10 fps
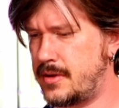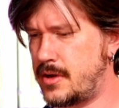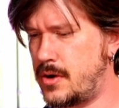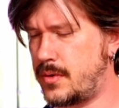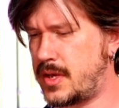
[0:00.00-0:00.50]

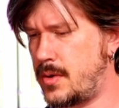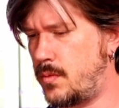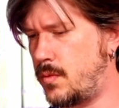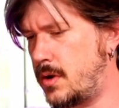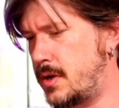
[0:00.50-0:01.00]
Okay,
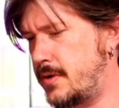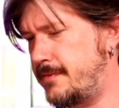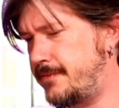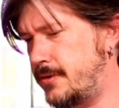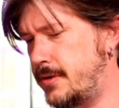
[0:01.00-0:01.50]
1
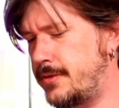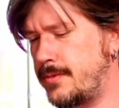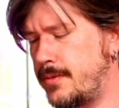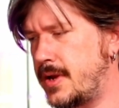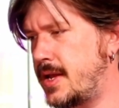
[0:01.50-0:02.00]
foot
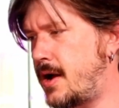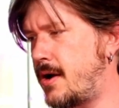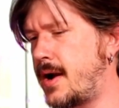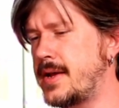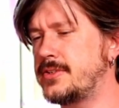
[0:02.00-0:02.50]
3. All
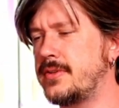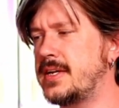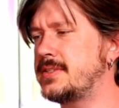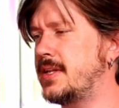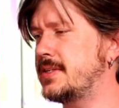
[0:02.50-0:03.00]
right, so
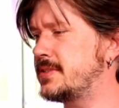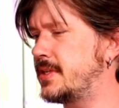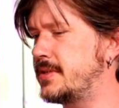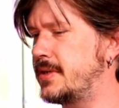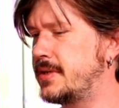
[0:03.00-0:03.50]
that's less
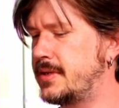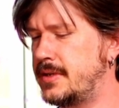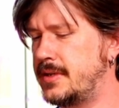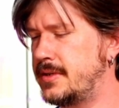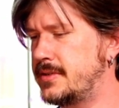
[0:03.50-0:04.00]
than
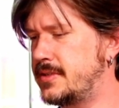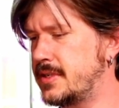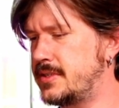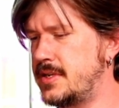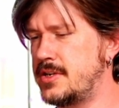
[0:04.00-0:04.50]

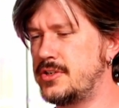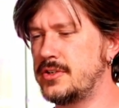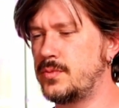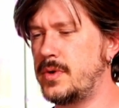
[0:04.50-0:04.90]
16 inches.